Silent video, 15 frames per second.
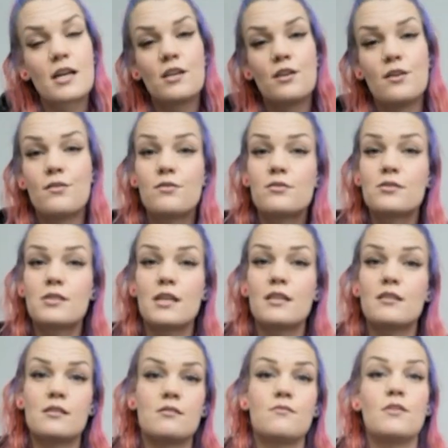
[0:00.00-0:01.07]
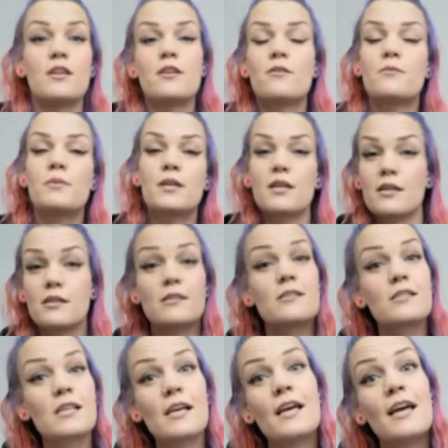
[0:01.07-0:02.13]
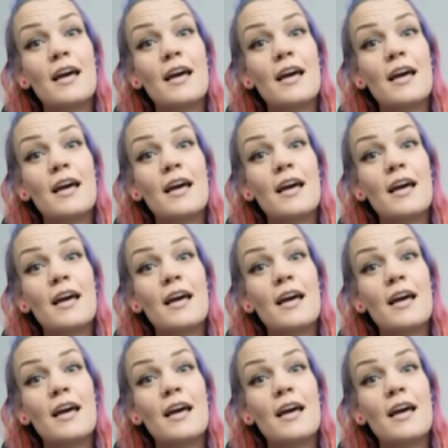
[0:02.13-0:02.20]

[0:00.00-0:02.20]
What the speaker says: I used in this video, because